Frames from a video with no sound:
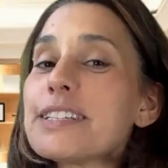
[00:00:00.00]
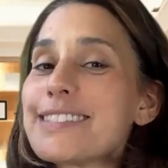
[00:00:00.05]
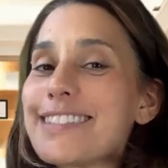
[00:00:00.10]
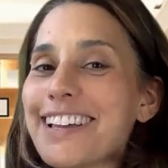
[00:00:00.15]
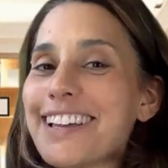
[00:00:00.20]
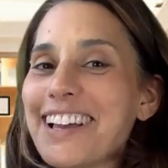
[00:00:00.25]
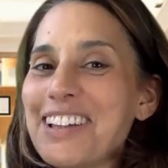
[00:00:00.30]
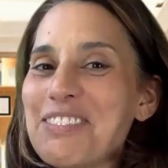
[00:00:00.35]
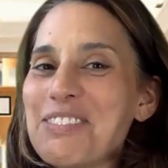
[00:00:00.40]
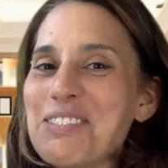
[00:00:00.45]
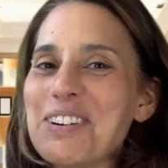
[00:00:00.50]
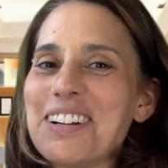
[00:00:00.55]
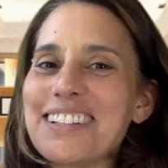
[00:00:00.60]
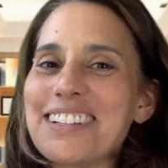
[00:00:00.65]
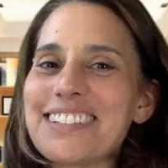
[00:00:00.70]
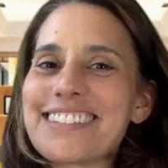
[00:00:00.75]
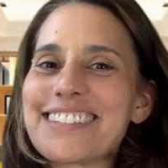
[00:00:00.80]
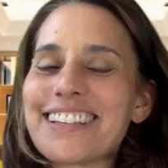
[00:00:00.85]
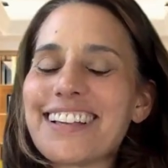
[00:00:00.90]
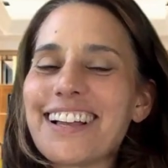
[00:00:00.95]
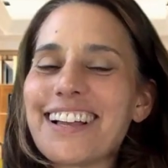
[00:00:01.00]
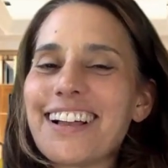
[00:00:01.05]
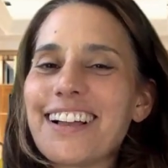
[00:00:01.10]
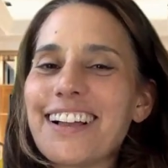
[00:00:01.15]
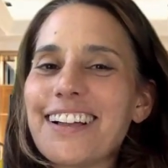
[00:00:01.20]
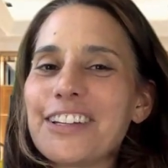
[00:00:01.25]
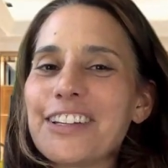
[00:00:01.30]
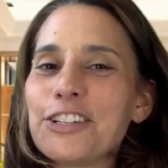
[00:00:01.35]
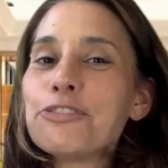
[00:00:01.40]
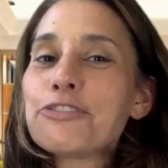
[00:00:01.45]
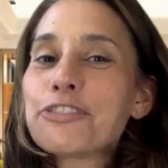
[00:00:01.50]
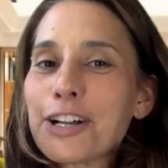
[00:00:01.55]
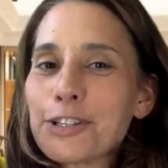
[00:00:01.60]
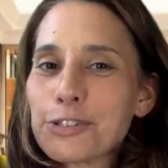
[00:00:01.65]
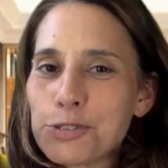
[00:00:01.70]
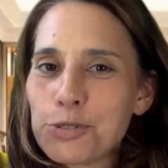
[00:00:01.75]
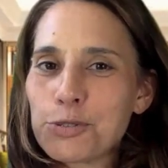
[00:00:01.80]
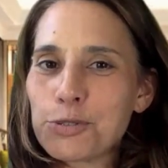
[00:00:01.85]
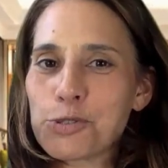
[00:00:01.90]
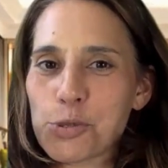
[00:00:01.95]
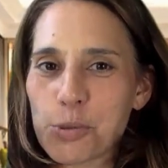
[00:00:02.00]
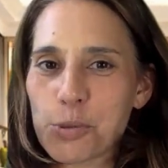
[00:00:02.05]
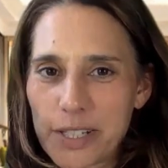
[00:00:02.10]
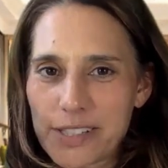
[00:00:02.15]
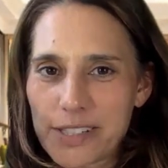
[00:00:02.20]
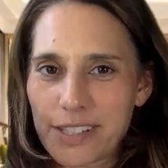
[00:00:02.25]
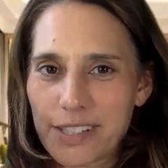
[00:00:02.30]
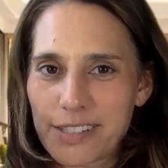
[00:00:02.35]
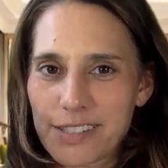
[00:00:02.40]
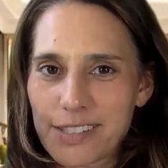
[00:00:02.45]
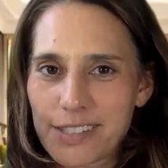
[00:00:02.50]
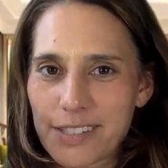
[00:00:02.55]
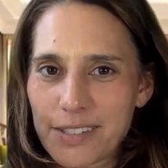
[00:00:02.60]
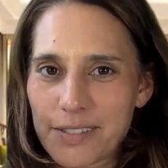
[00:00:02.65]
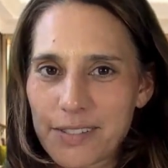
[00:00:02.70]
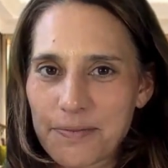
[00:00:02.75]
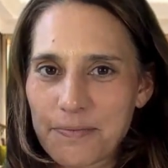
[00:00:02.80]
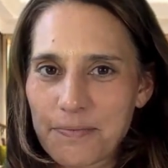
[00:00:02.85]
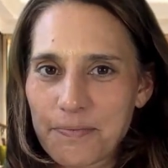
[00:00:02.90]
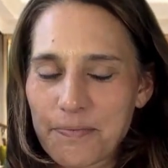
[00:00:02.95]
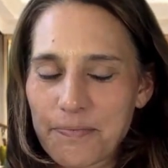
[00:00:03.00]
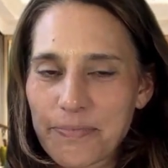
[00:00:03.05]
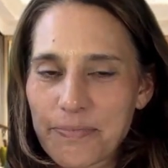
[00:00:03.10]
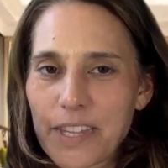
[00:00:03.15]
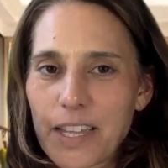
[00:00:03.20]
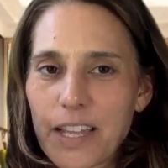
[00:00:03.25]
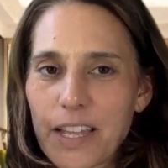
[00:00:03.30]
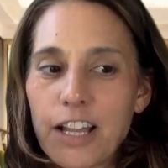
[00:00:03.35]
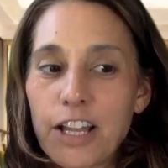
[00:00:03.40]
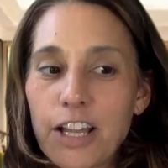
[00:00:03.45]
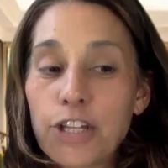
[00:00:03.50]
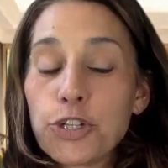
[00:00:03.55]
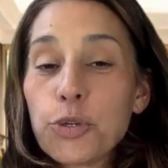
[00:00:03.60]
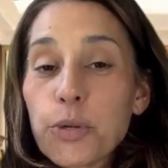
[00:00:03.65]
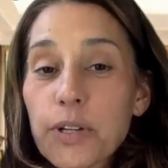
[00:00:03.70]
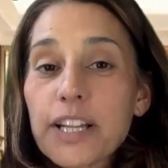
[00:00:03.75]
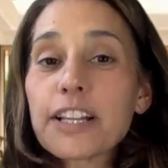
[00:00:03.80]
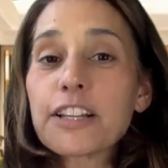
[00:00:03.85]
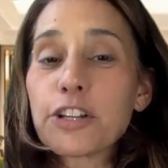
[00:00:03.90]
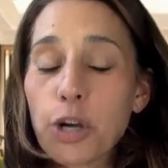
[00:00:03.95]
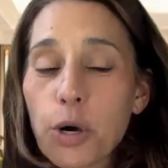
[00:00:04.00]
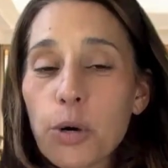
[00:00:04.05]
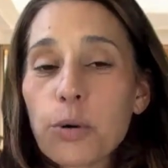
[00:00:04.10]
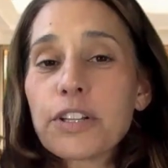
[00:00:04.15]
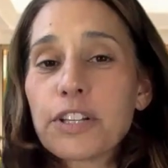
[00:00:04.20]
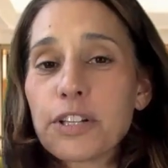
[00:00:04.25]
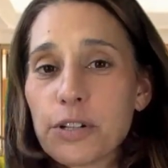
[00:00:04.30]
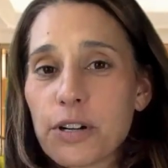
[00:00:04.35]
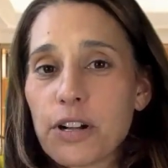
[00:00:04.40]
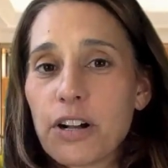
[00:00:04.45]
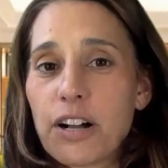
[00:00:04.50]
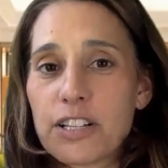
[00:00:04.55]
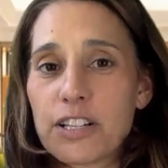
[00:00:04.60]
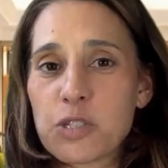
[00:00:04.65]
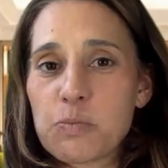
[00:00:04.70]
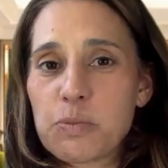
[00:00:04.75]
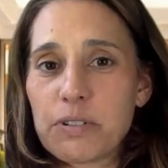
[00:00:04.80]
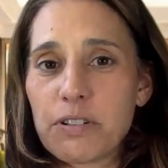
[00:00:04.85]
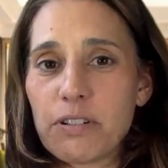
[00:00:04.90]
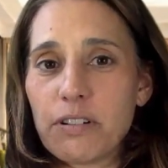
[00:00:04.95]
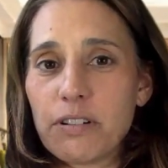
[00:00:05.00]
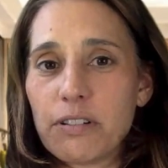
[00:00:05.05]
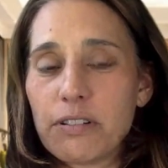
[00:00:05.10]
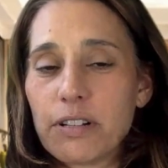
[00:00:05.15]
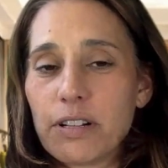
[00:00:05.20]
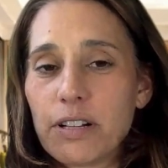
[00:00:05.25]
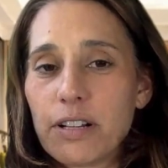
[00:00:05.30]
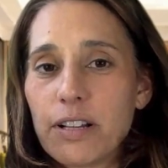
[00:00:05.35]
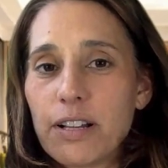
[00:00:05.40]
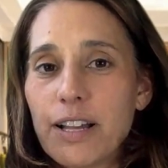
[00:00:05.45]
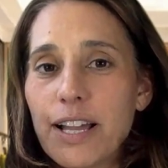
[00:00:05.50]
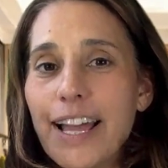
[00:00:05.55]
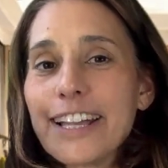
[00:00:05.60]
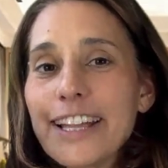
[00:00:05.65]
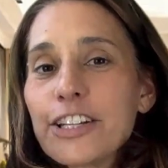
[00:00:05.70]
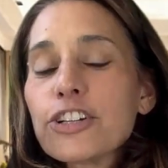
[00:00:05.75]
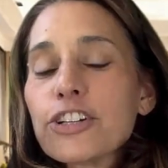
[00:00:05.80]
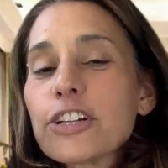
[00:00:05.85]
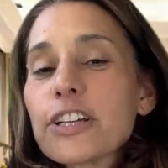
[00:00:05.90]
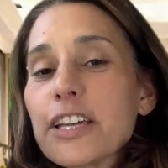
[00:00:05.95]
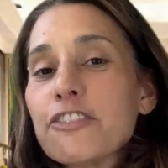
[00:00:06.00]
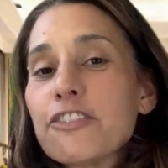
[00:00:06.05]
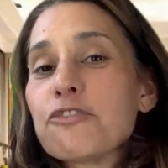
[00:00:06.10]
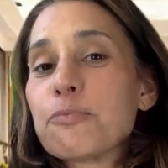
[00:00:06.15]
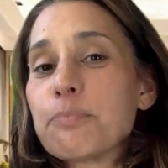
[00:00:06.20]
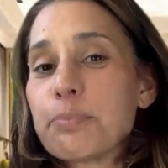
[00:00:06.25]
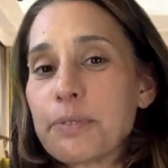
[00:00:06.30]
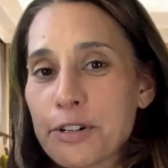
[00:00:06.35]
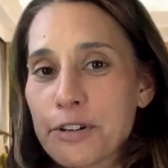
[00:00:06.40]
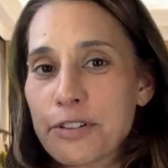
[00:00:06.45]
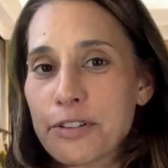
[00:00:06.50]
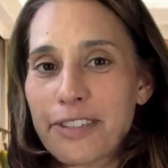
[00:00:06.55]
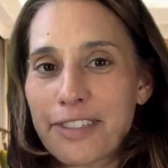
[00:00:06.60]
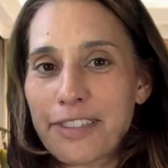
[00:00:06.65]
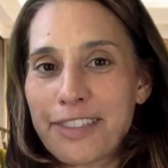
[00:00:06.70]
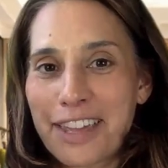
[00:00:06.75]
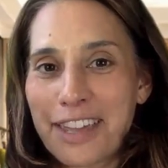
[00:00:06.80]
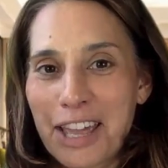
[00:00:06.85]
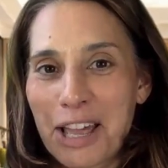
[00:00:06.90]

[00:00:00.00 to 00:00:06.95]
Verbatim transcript: said was, "You've got two choices. You can go to your hospital and you'll give birth in the